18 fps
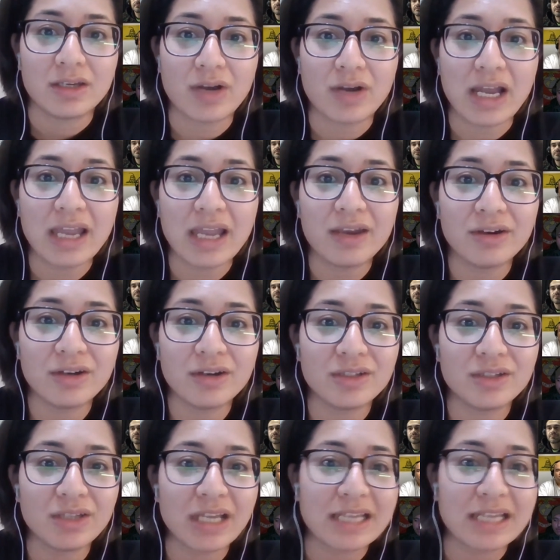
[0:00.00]
I
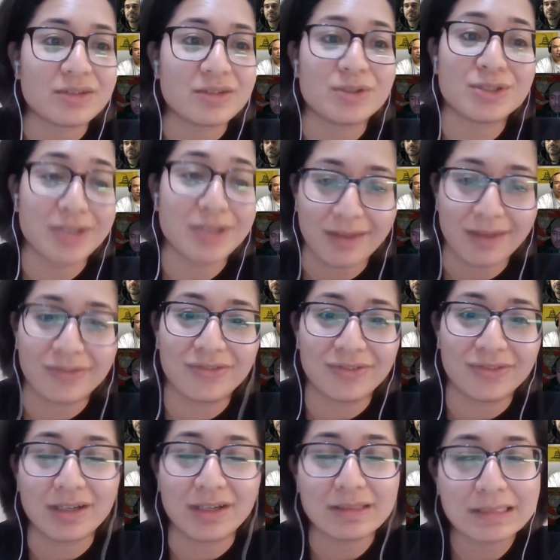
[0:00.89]
heard you guys are
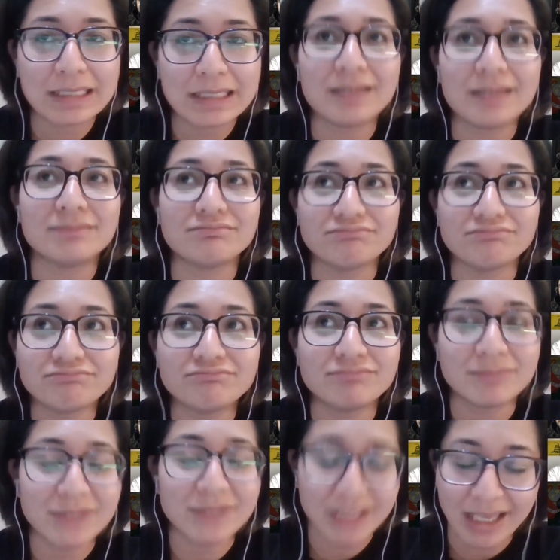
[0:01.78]
tough. I was like,
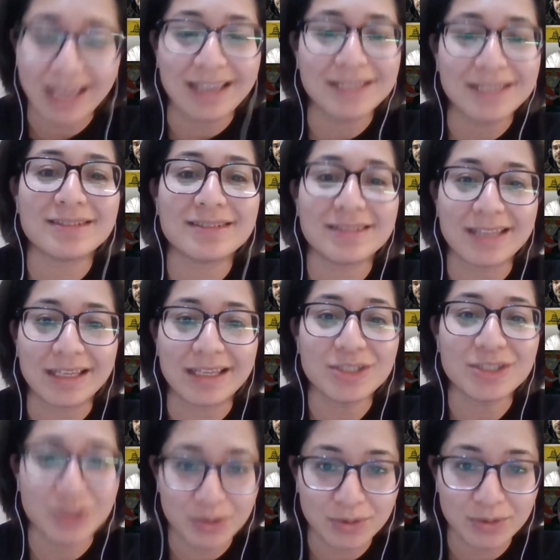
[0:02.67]
yes, that
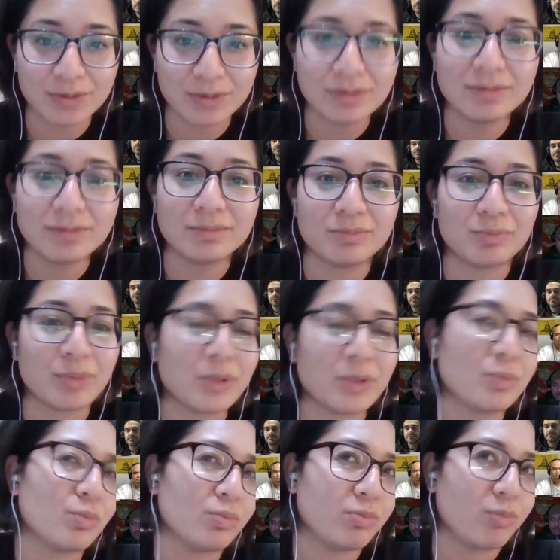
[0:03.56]
is true.
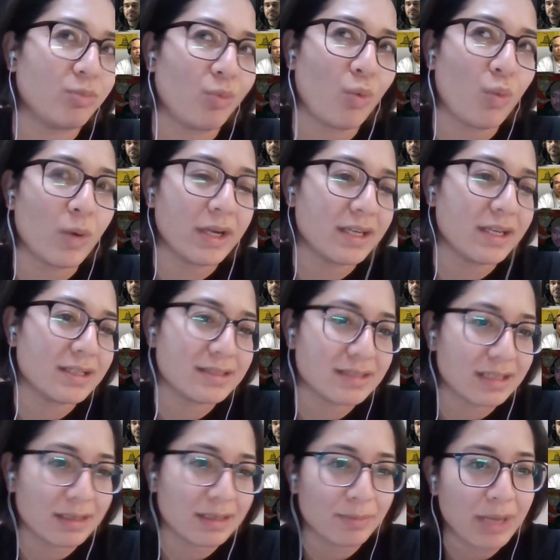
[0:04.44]
But what
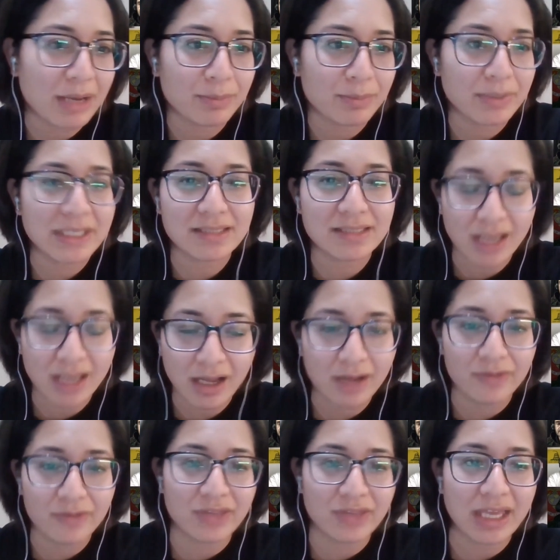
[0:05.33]
is it about being
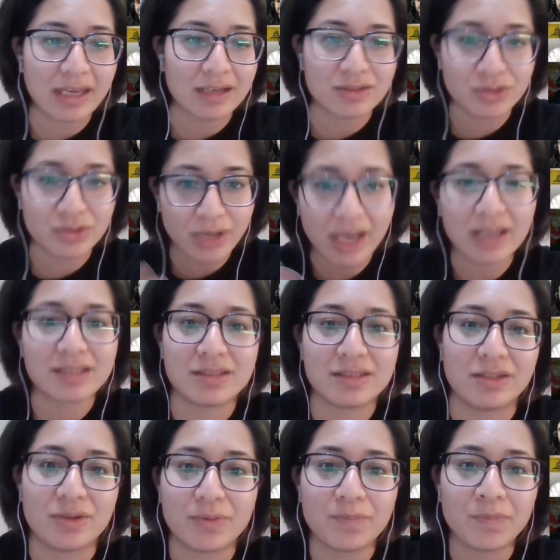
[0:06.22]
tough that
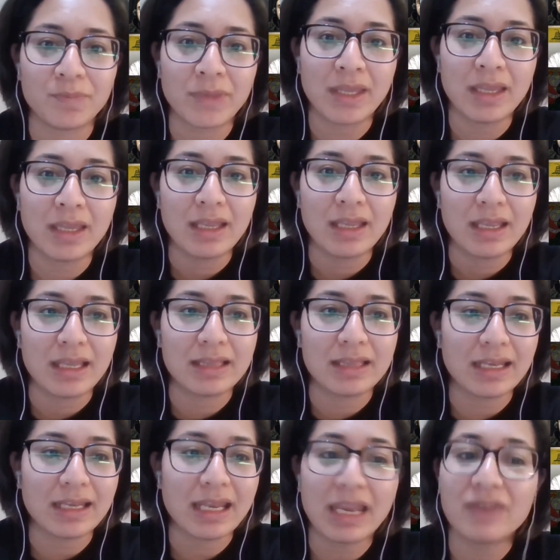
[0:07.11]
attracts you?
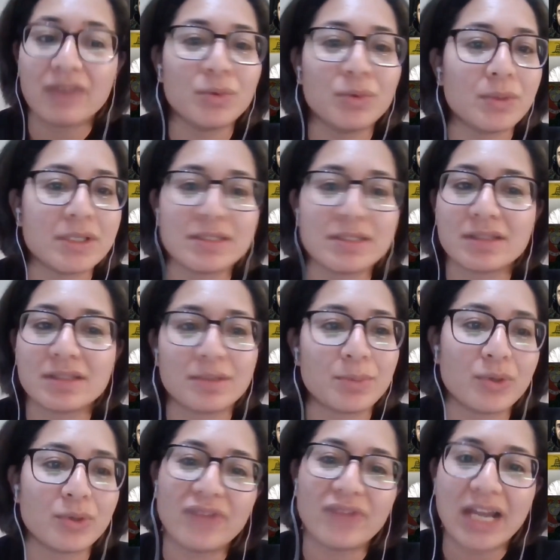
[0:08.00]
And then everyone is going
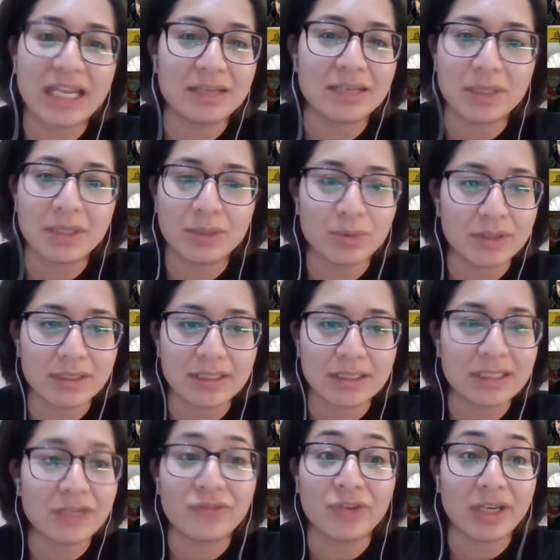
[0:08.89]
to provide me with
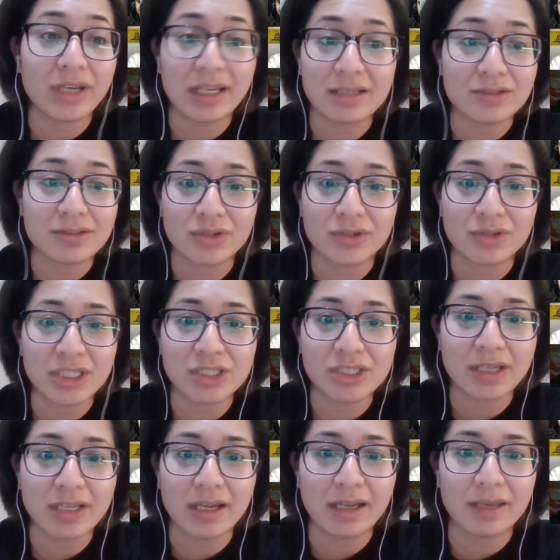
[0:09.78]
a different answer
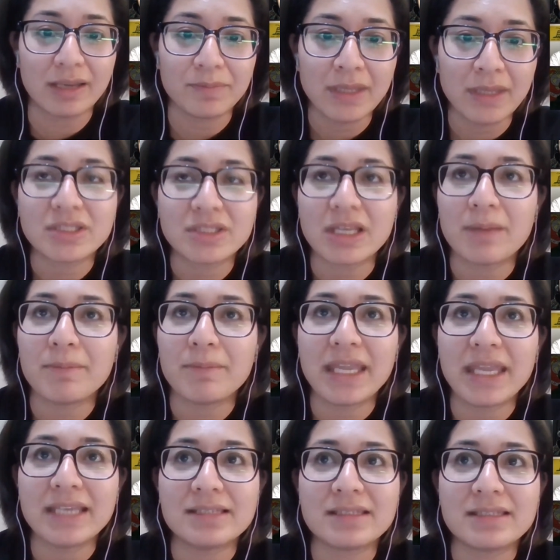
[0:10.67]
each time.
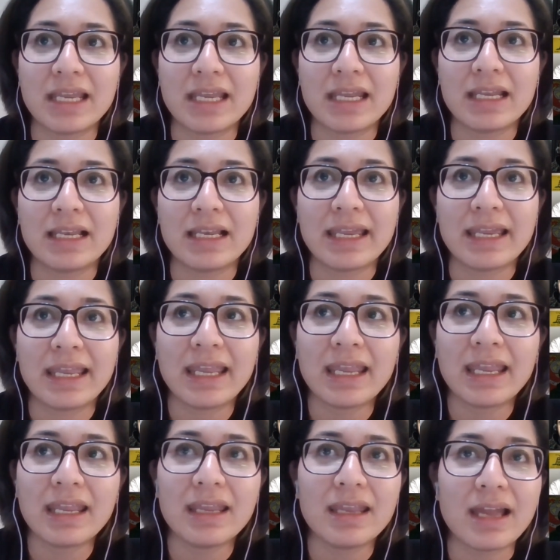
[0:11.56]
Some may say like,
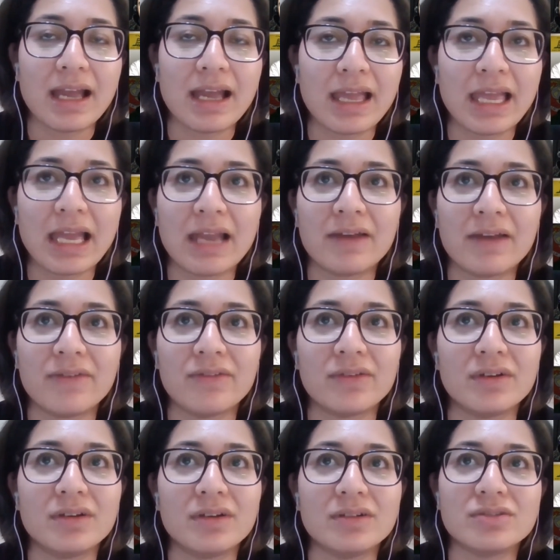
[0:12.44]
hey, I
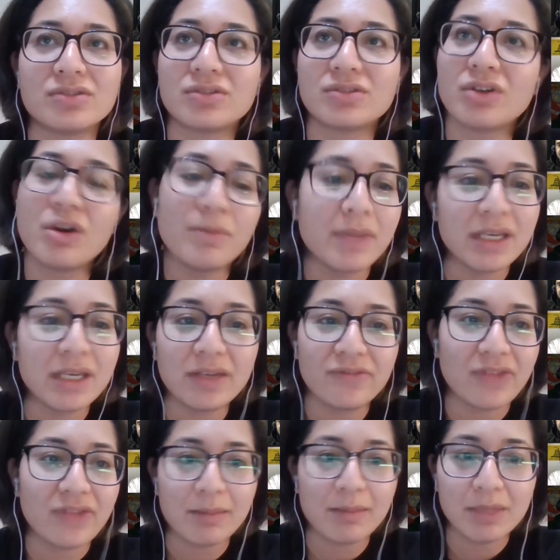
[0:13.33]
have so
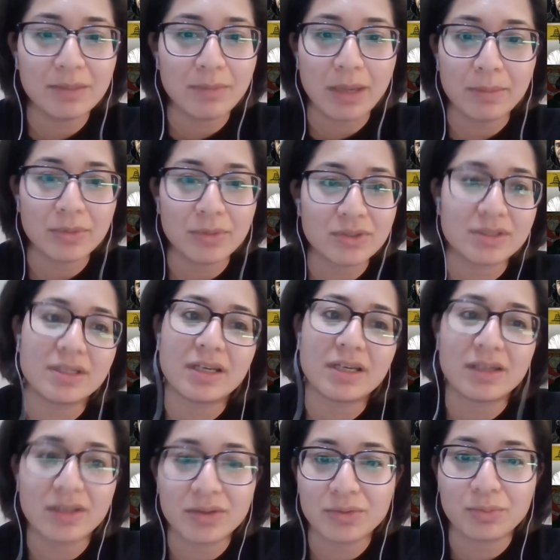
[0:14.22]
many family members
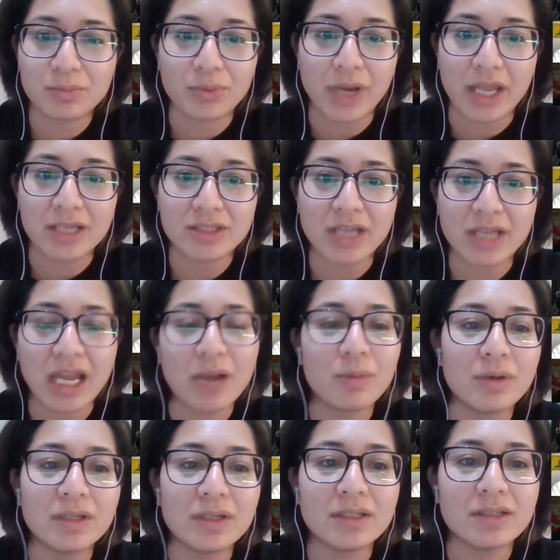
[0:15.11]
in another branch.
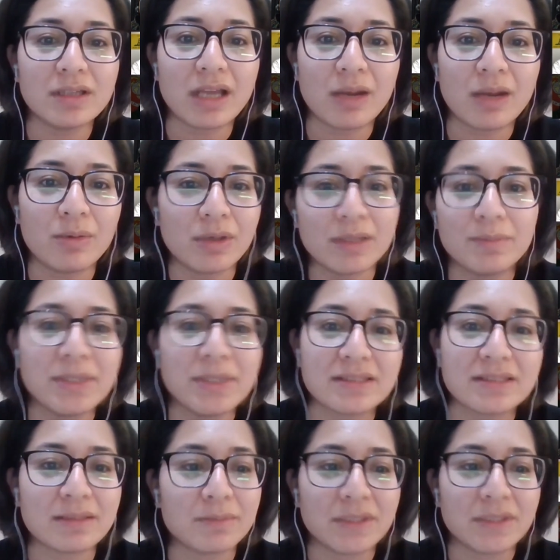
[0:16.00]
I want to
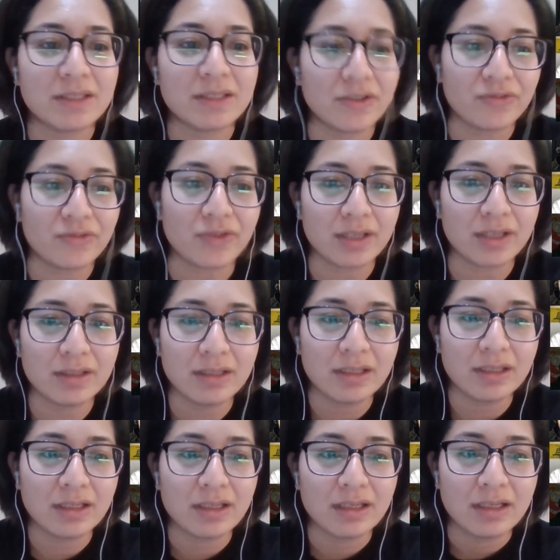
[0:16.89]
be something different.
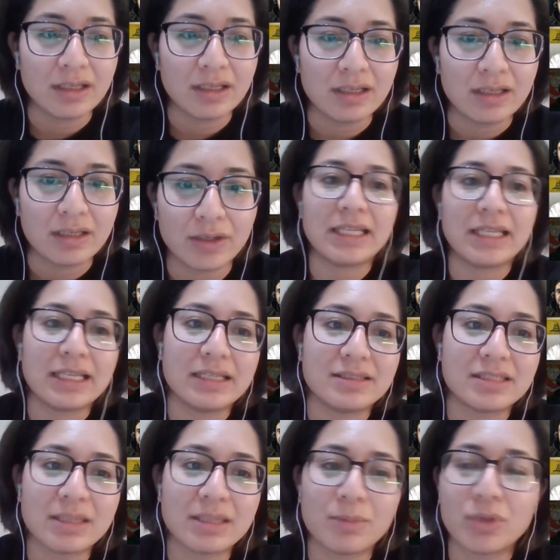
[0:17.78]

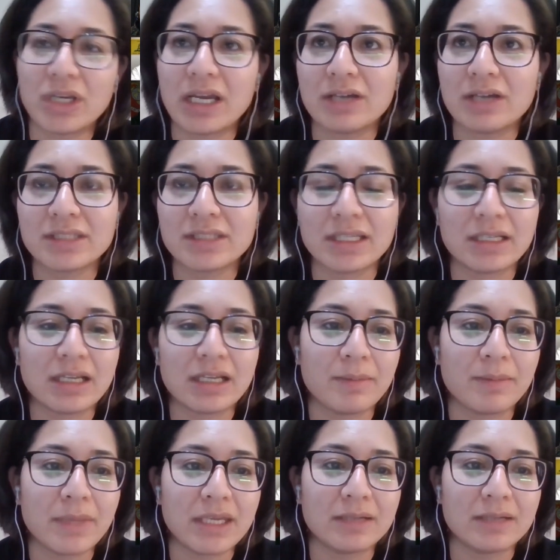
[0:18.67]
And someone else can
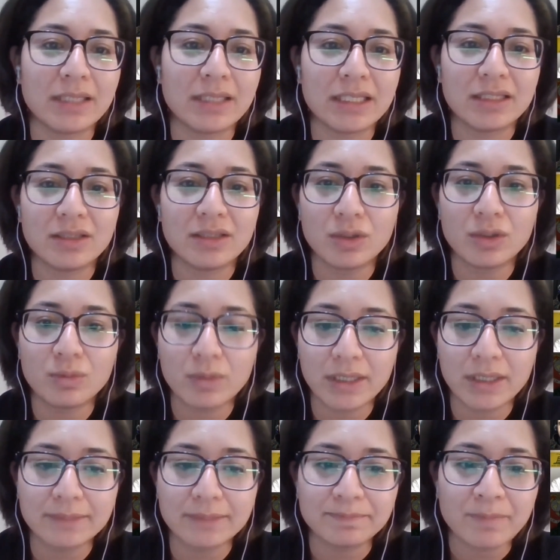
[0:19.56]
come in and like, you know
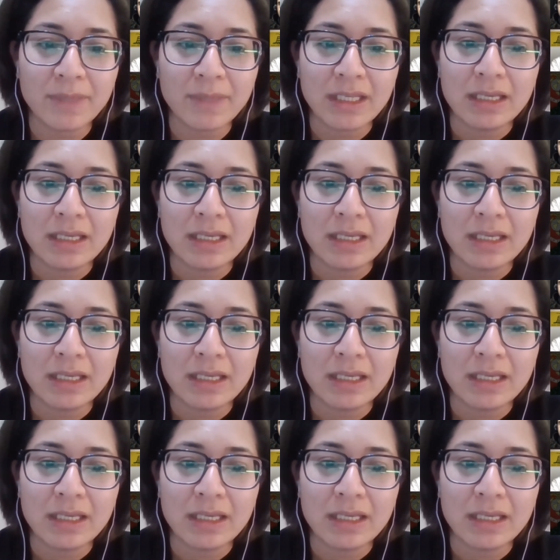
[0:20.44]
what?